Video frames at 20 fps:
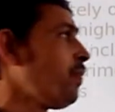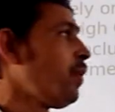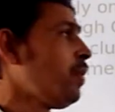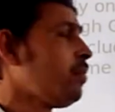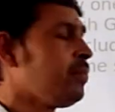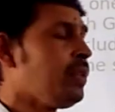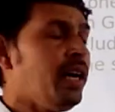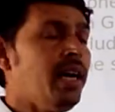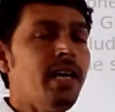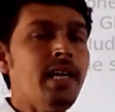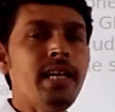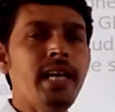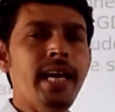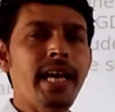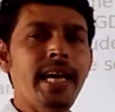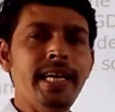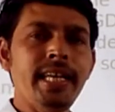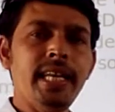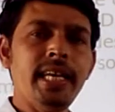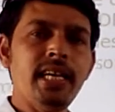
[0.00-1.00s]
from the
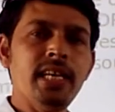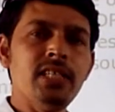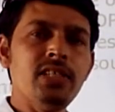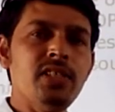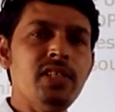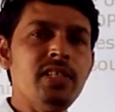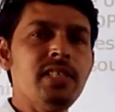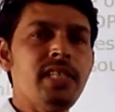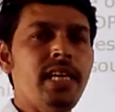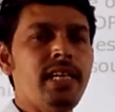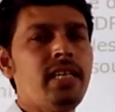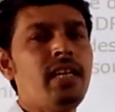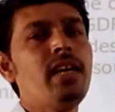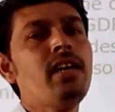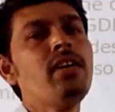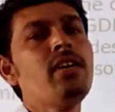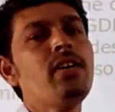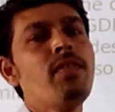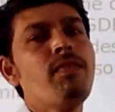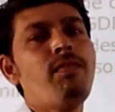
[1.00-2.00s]
agriculture
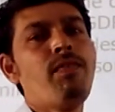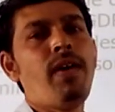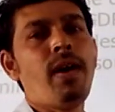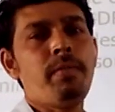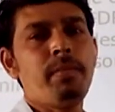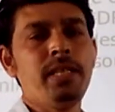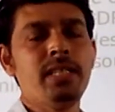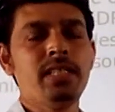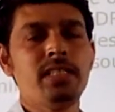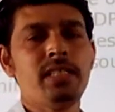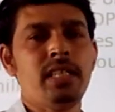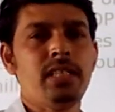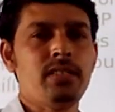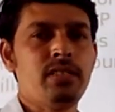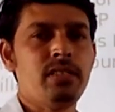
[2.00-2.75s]
sector, farming sector.